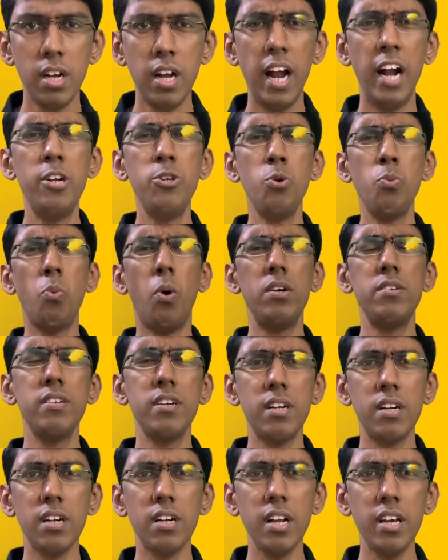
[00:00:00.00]
And you wonder,
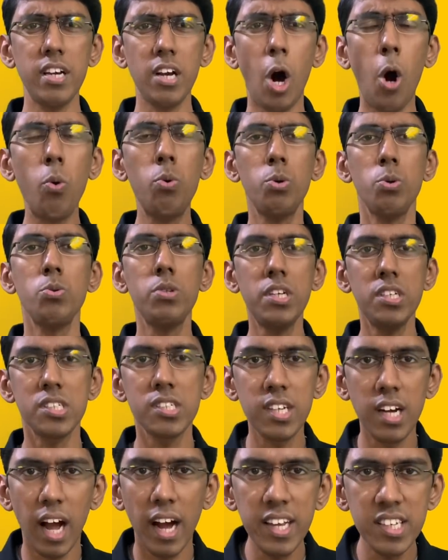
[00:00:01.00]
how do these
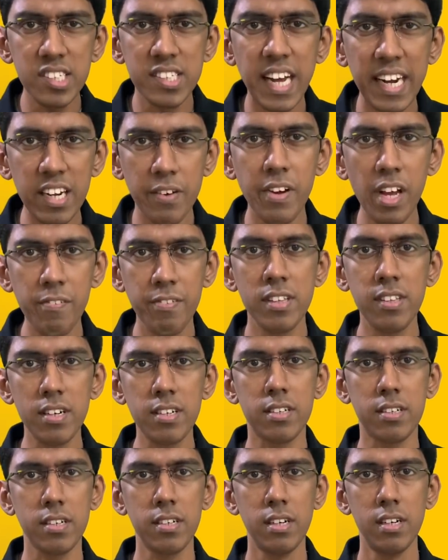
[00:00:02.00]
guys get away with it?